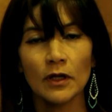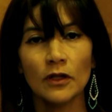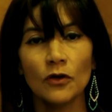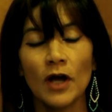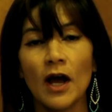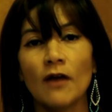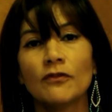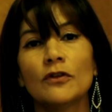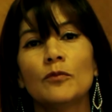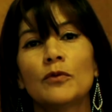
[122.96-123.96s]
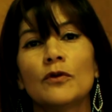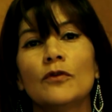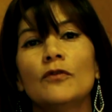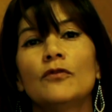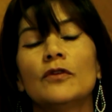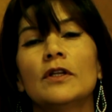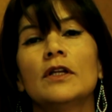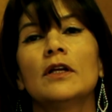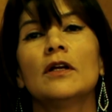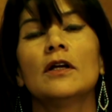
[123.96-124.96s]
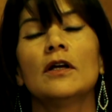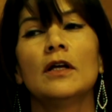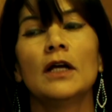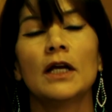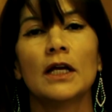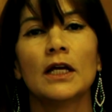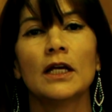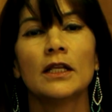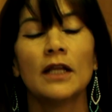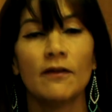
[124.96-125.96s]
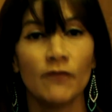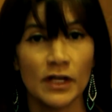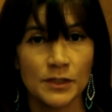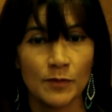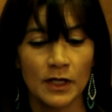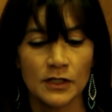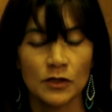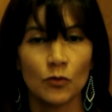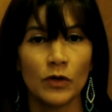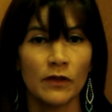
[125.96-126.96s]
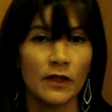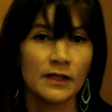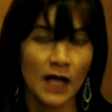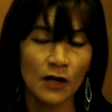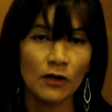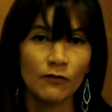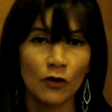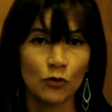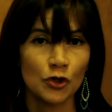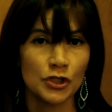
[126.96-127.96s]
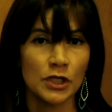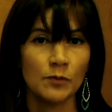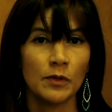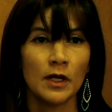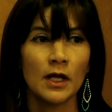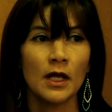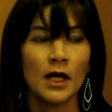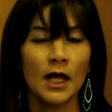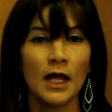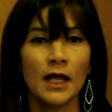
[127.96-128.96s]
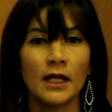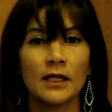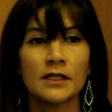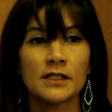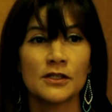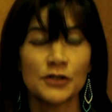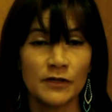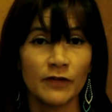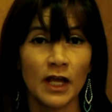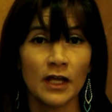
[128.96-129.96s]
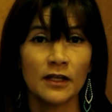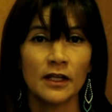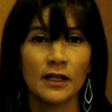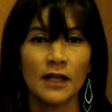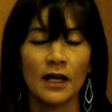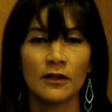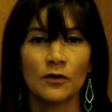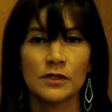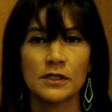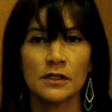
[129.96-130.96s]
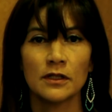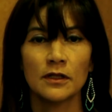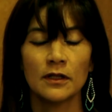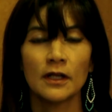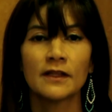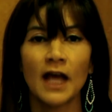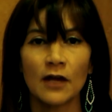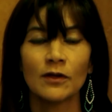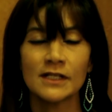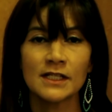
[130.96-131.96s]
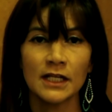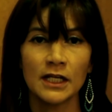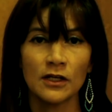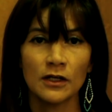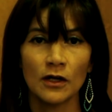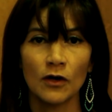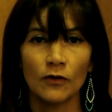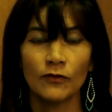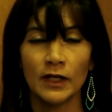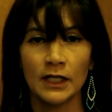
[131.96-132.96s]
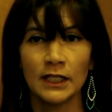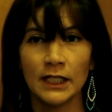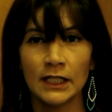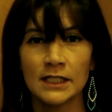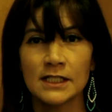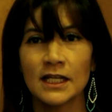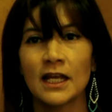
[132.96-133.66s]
You have to prove the investment with a title of ownership and a certificate that the title is clean of any liens,